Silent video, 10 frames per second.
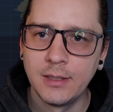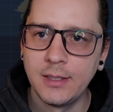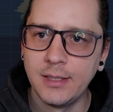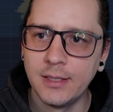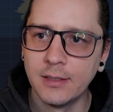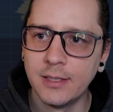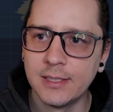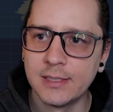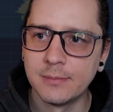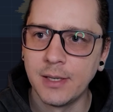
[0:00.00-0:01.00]
here
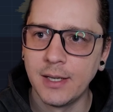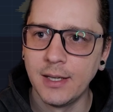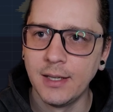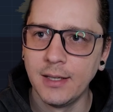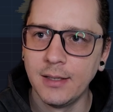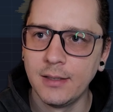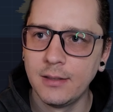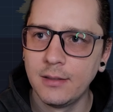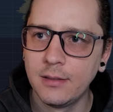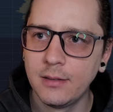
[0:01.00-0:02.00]
is
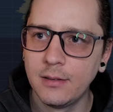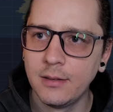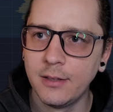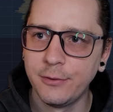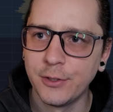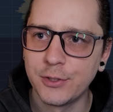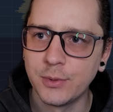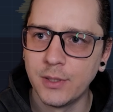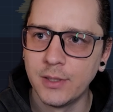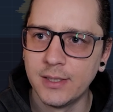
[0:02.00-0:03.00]
the first
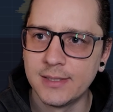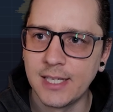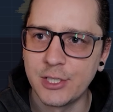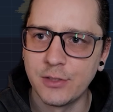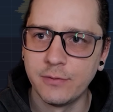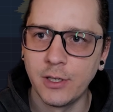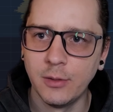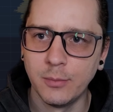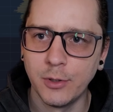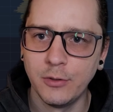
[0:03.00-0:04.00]
one, the session
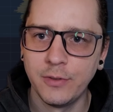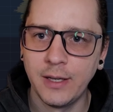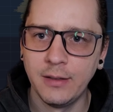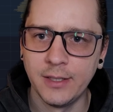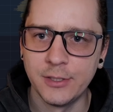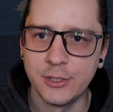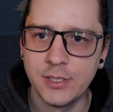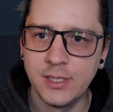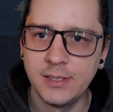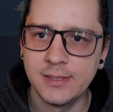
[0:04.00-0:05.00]
volume profile
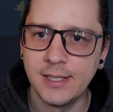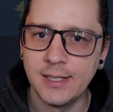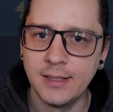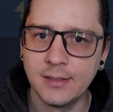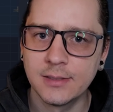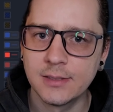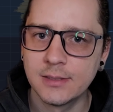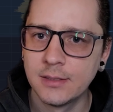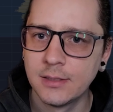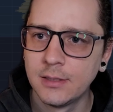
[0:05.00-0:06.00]
HD
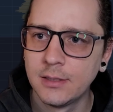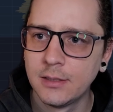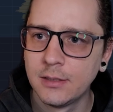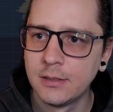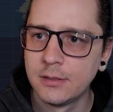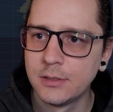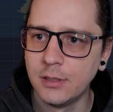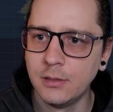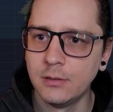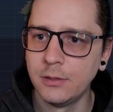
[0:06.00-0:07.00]
settings.
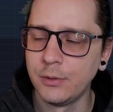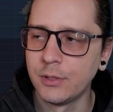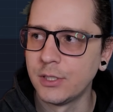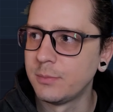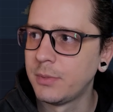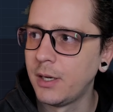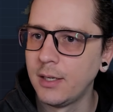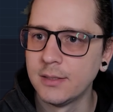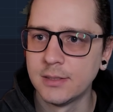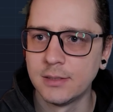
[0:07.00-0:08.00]
So you can just
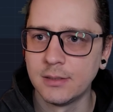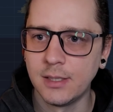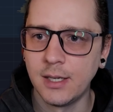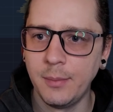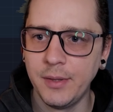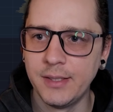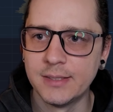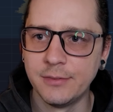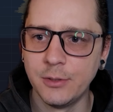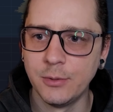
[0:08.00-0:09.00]
pause and copy these
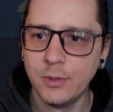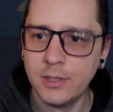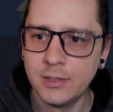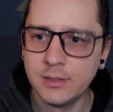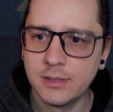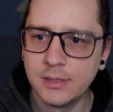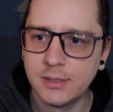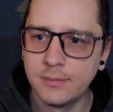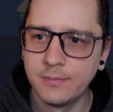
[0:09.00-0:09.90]
if you want.